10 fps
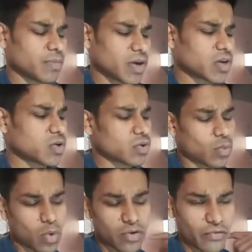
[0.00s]
make
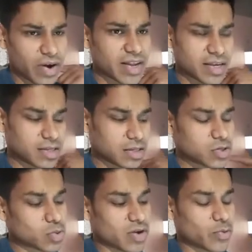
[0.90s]
your work very easily
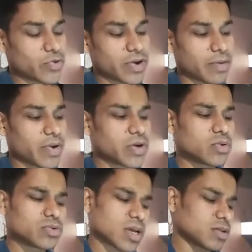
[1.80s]
so i would recommend
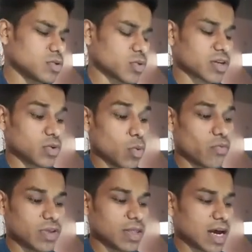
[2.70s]
you that you can go
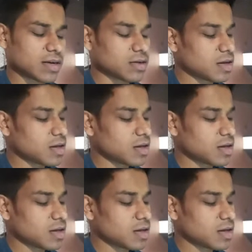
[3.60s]
with that